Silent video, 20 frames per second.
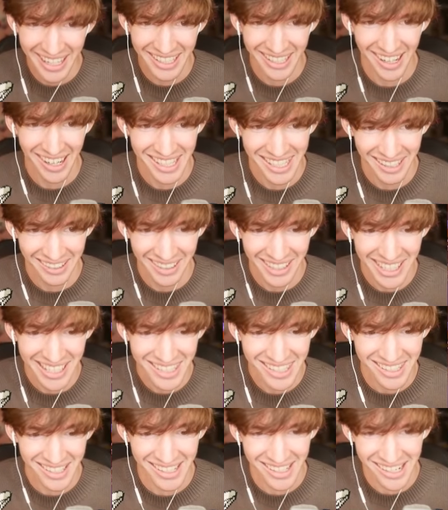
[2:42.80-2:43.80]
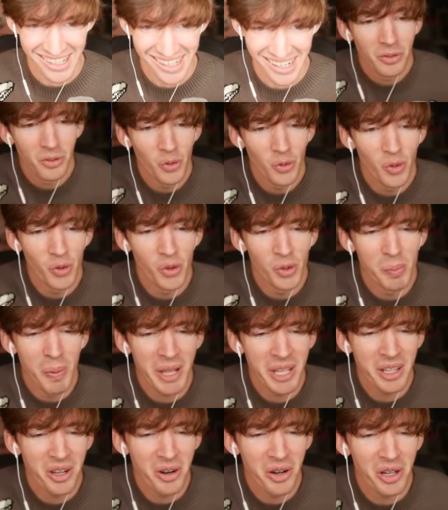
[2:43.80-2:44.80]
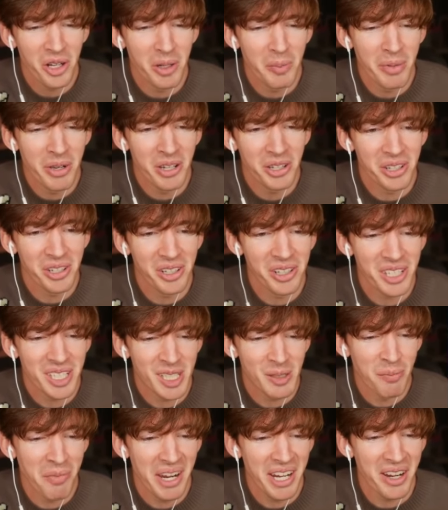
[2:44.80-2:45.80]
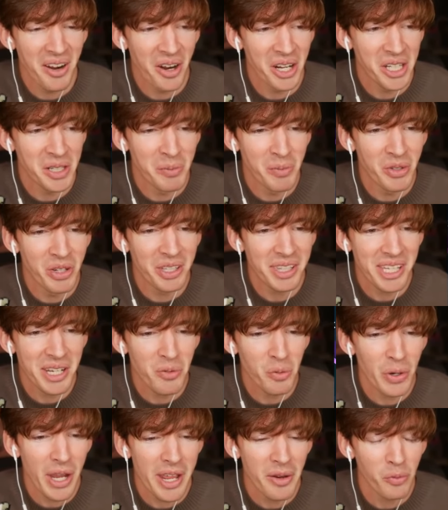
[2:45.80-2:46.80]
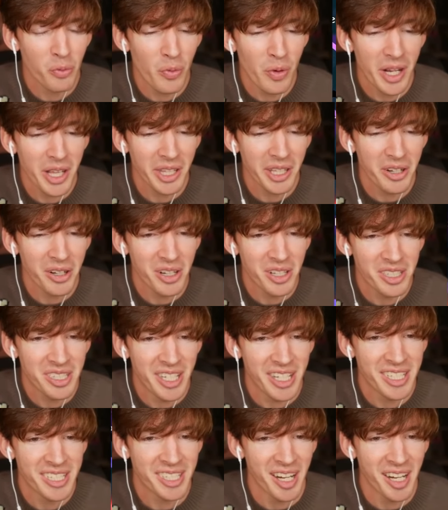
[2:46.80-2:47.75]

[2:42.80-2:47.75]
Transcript: dodge the lasers. Oh, my arm hurts. My arm really, really hurts this